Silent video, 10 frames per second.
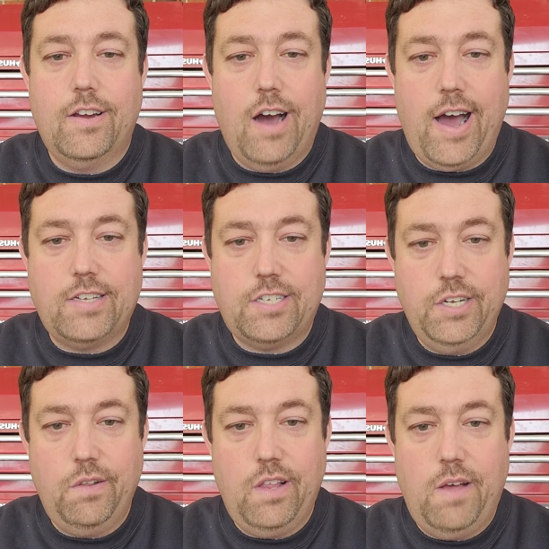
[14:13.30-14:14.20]
God
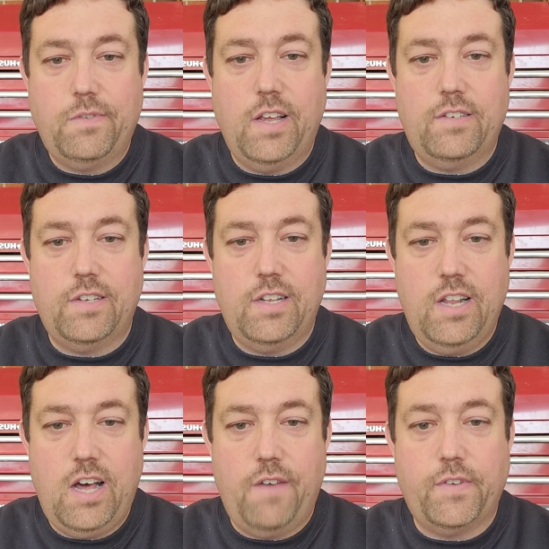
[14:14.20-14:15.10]
still loves us
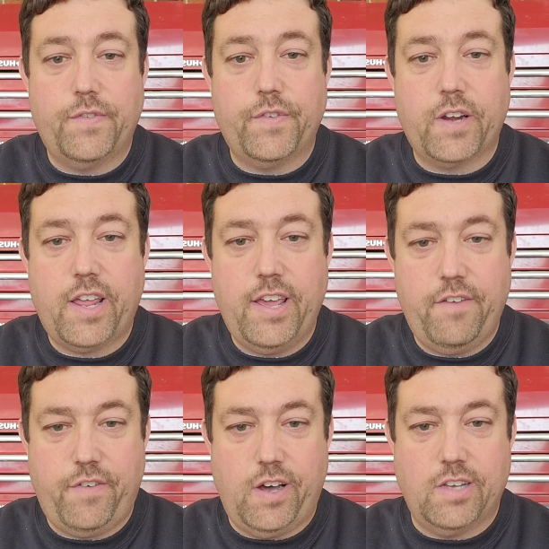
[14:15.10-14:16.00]
enough to
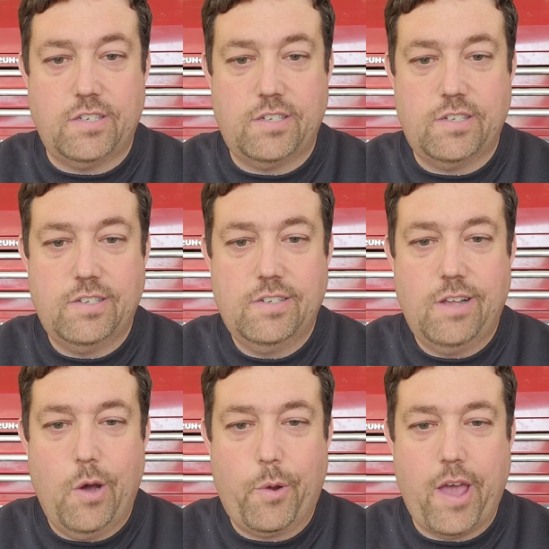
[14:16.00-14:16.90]
forgive us,
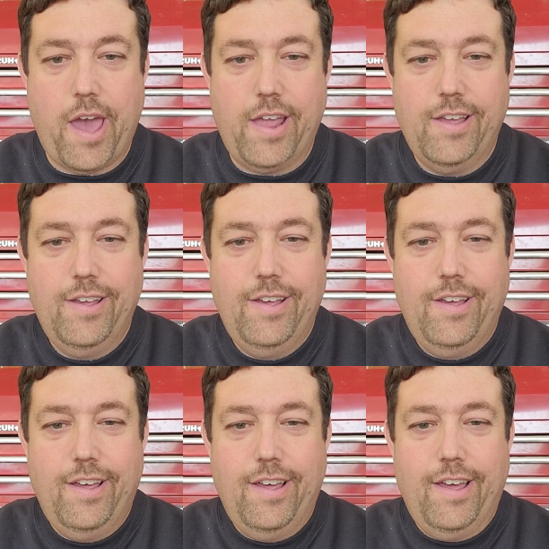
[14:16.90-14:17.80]
okay,
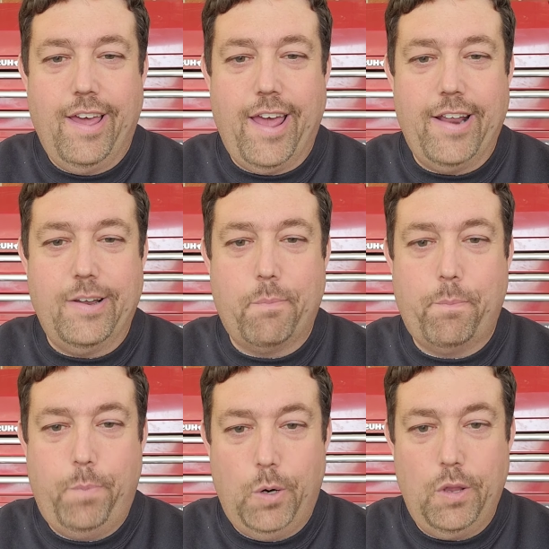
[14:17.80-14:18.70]
and to
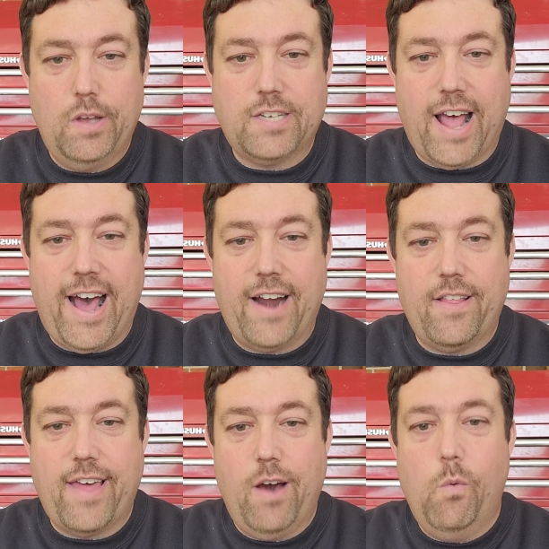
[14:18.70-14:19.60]
pull us out
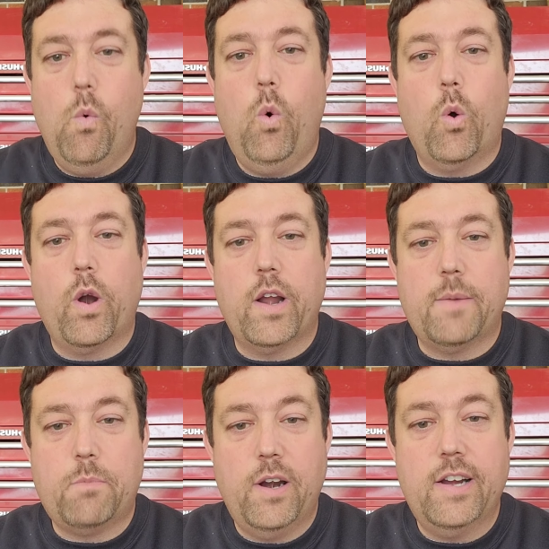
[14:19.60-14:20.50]
of that war
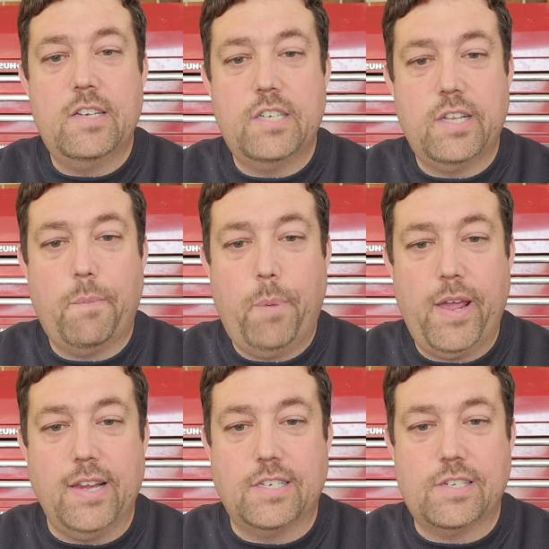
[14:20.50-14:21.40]
and bring us into
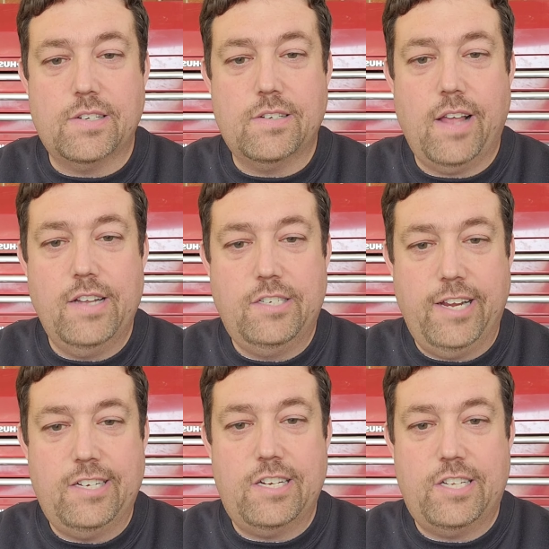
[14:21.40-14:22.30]
peace. And
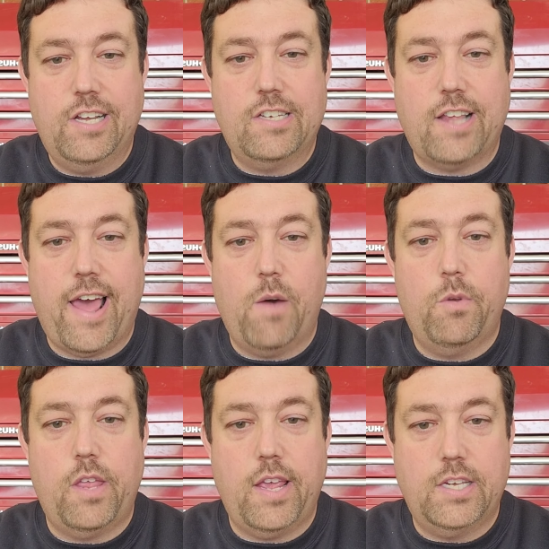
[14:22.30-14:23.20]
Jesus does that
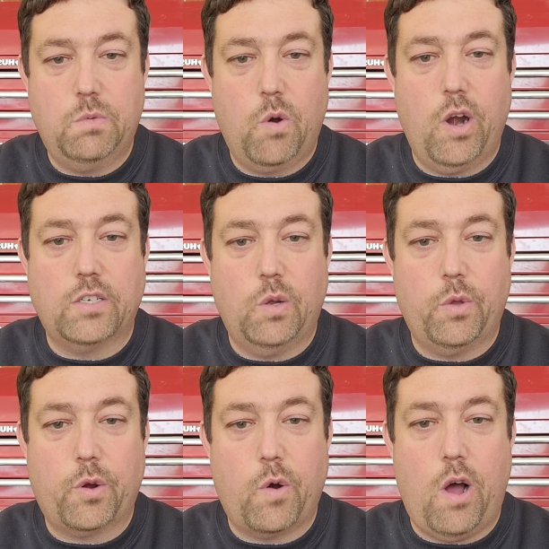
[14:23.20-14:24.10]
with His works
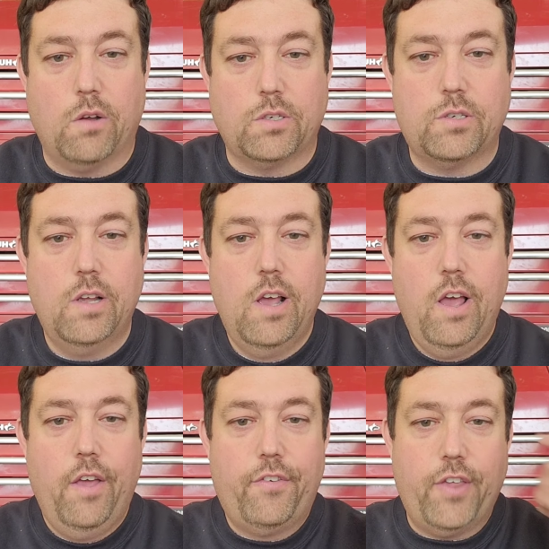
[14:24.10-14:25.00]
on the cross.
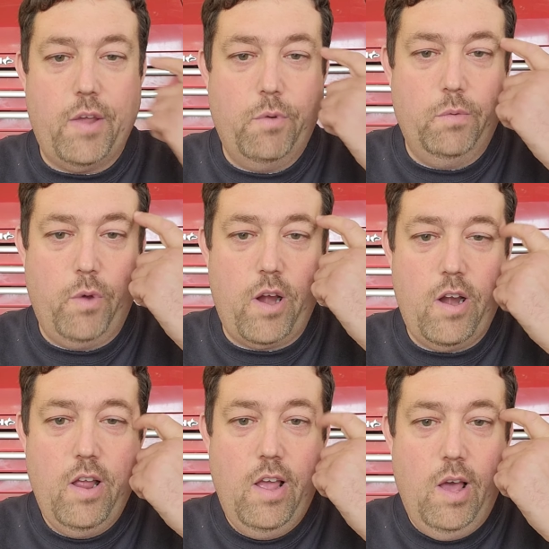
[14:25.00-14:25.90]
See, when
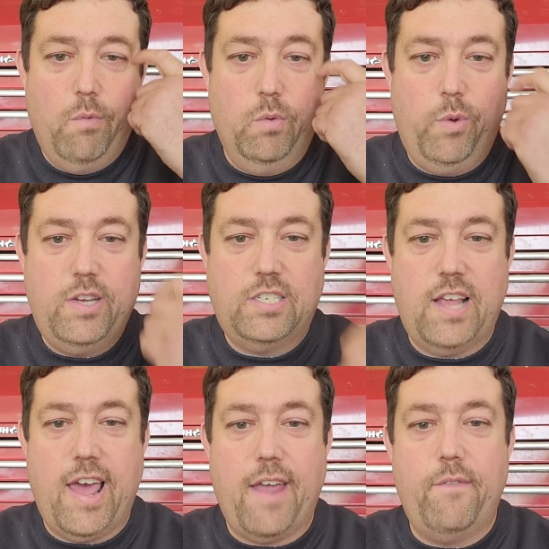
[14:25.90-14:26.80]
we're when we
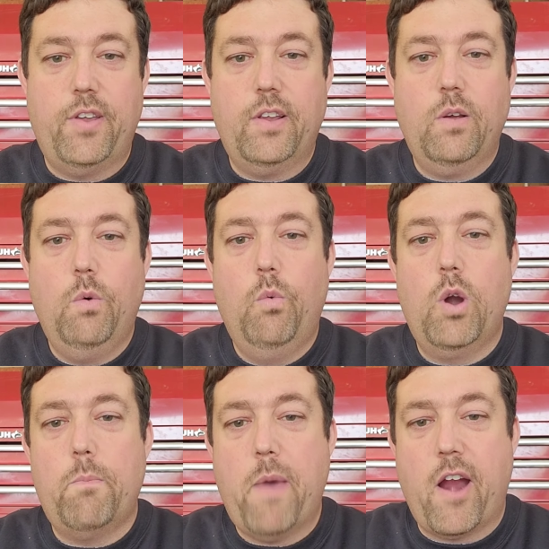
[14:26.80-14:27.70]
saved,
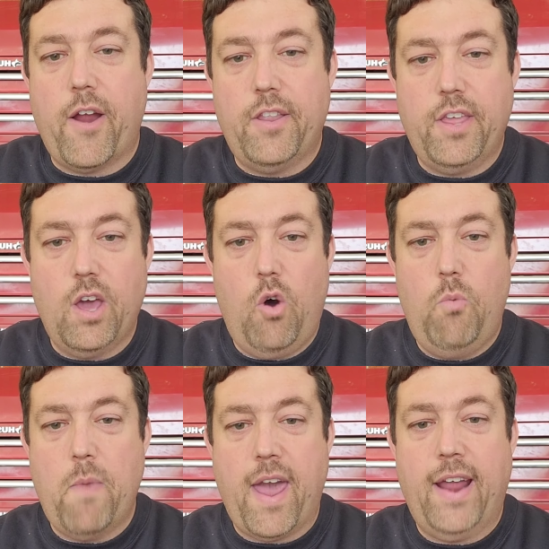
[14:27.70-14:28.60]
we're buried. The
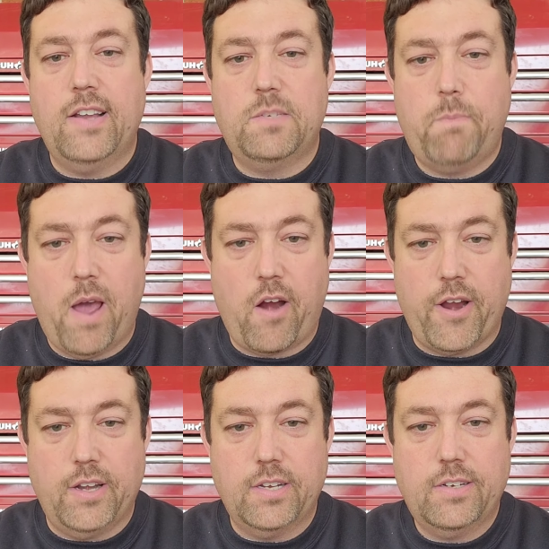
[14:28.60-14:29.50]
old man is
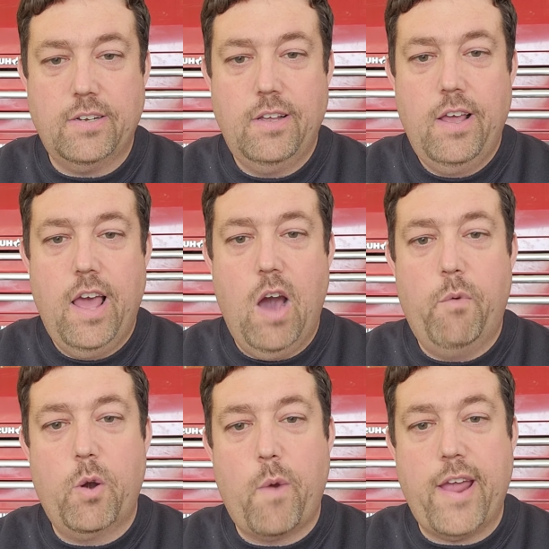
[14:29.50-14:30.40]
buried,
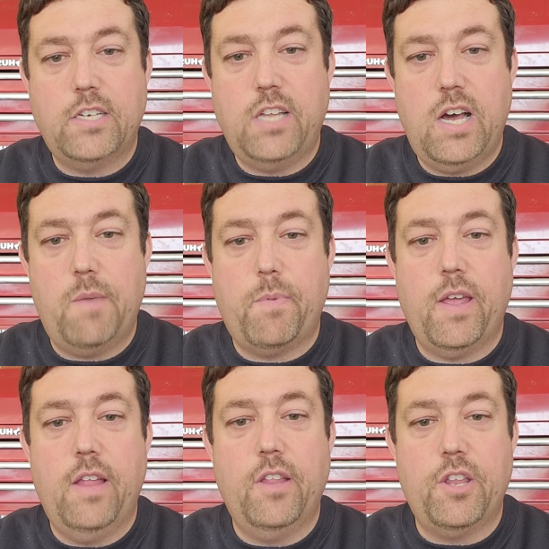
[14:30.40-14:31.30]
and we're raised
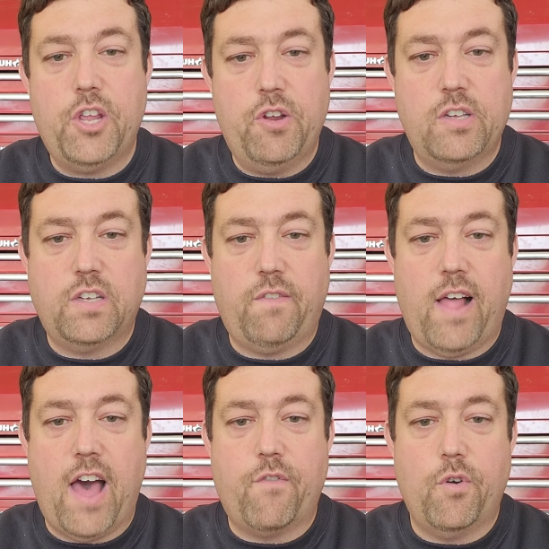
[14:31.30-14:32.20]
up in the newness of
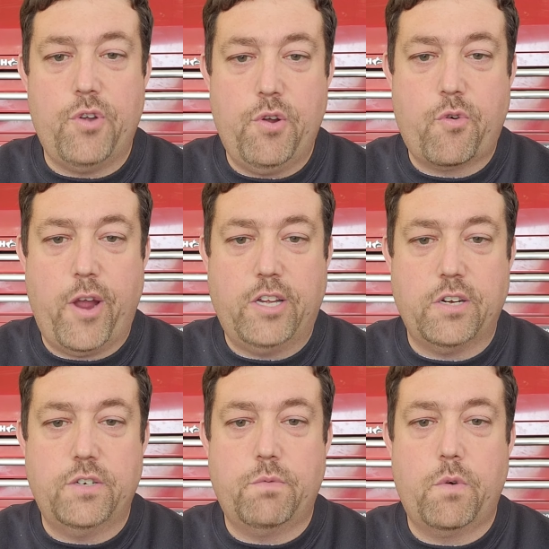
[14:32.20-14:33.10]
life. We're new
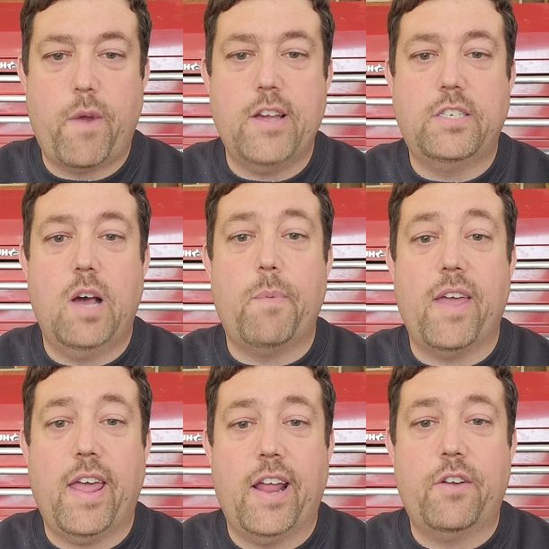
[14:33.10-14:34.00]
creatures. We're raised up
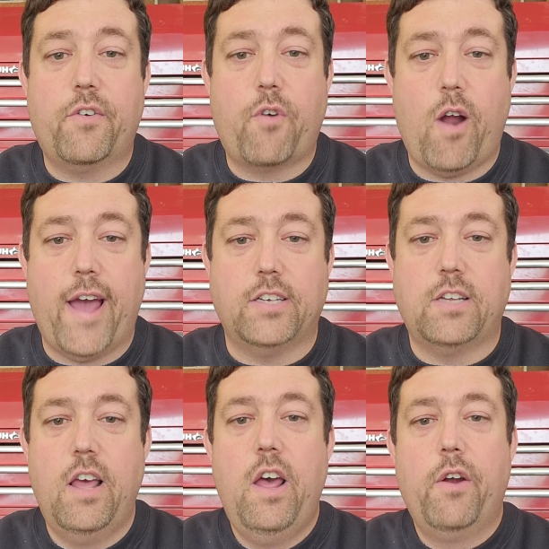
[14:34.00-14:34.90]
in
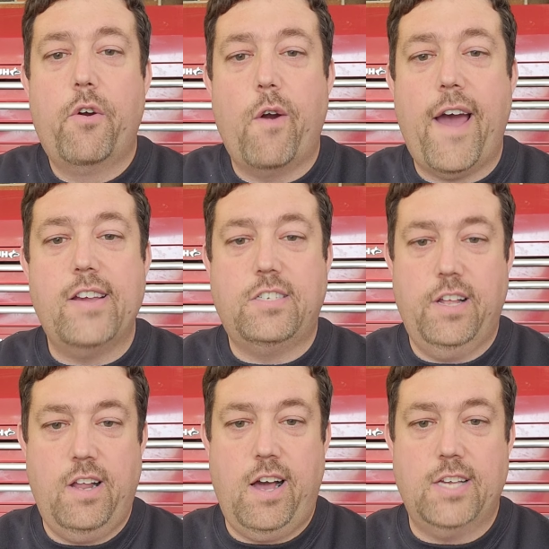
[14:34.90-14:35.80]
Christ. Christ
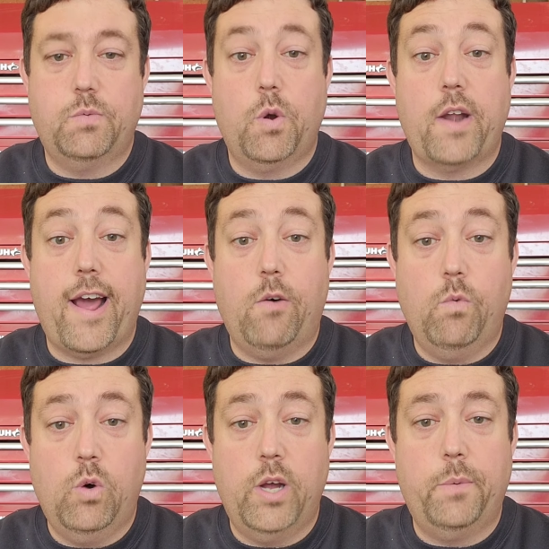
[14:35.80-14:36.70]
in us. We're now
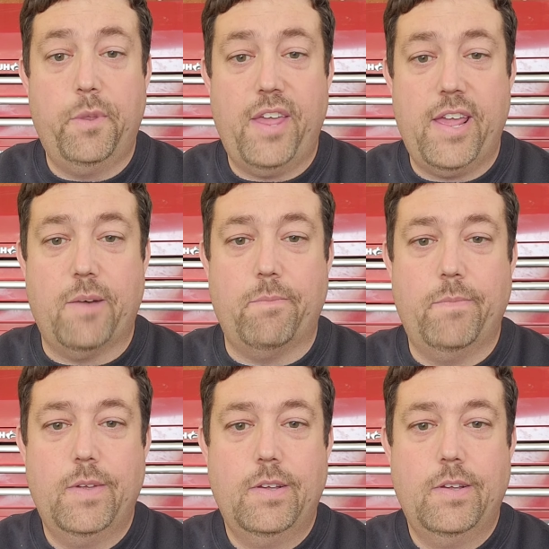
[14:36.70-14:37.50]
one with Him.